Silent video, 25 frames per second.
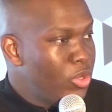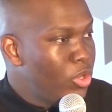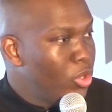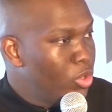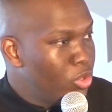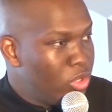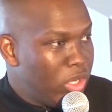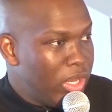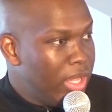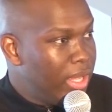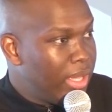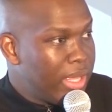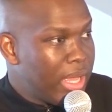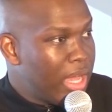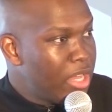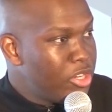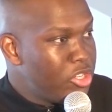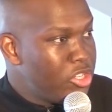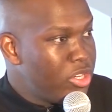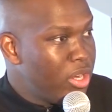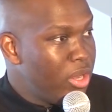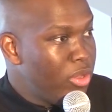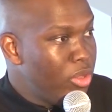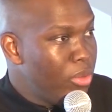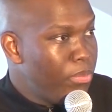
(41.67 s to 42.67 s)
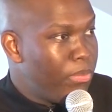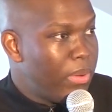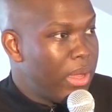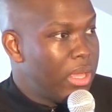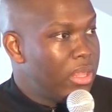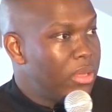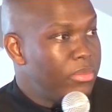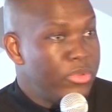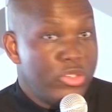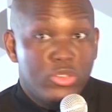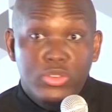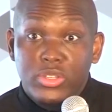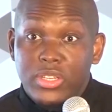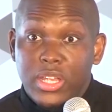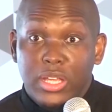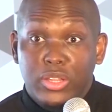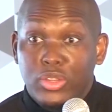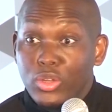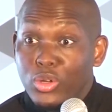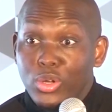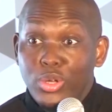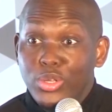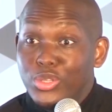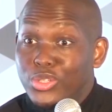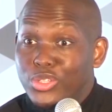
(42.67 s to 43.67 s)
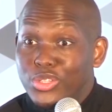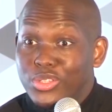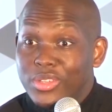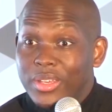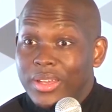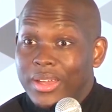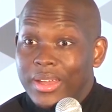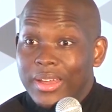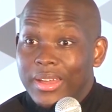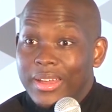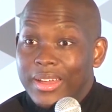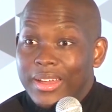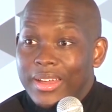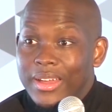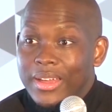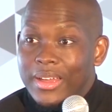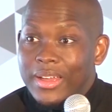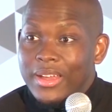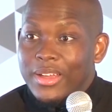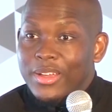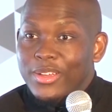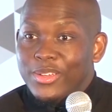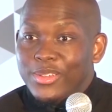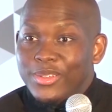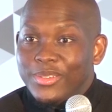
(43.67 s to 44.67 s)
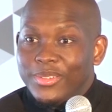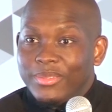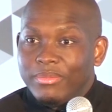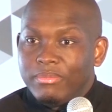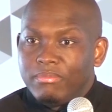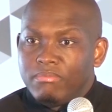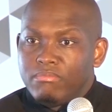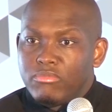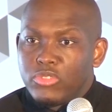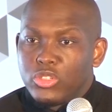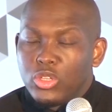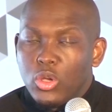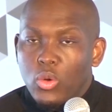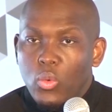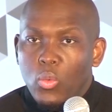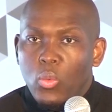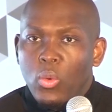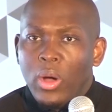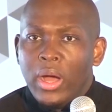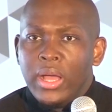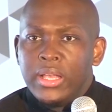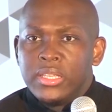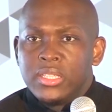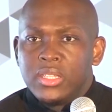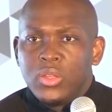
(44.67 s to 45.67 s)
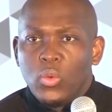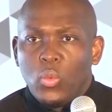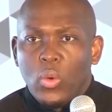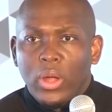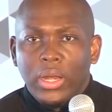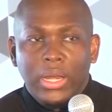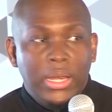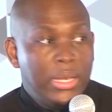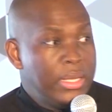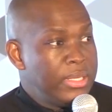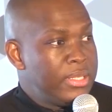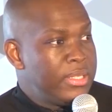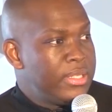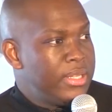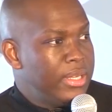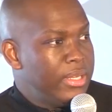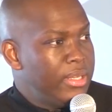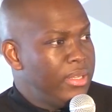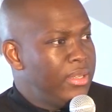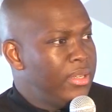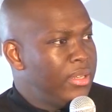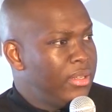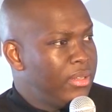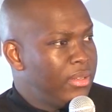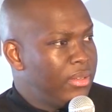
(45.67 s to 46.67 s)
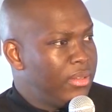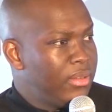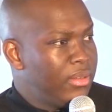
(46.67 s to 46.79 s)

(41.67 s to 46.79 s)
usually a cashier, you pay them and you take the goods. So why is the one listed